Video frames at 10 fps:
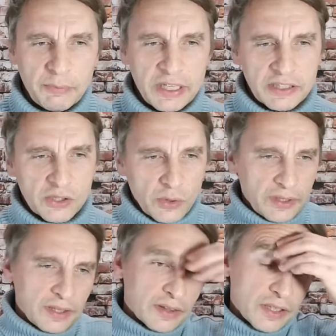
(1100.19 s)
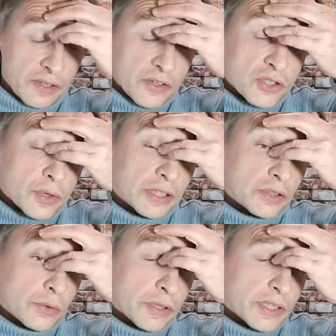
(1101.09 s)
And so I think they're trying to
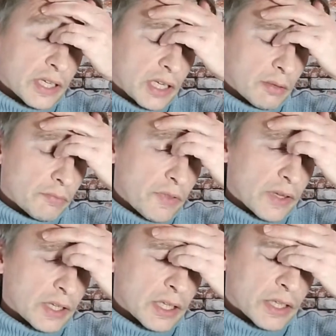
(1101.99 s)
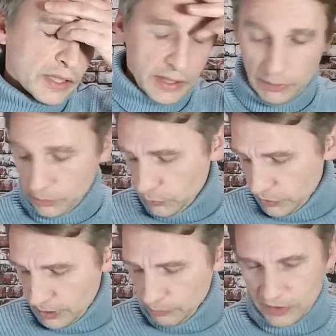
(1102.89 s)
do the same thing here in South Korea,
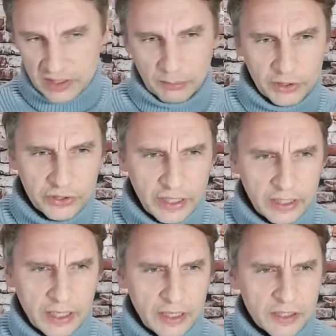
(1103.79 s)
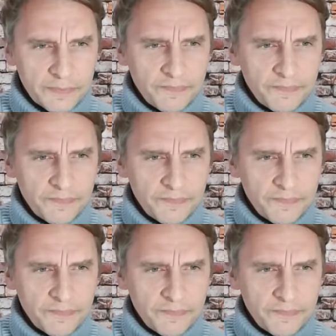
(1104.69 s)
something similar in any case.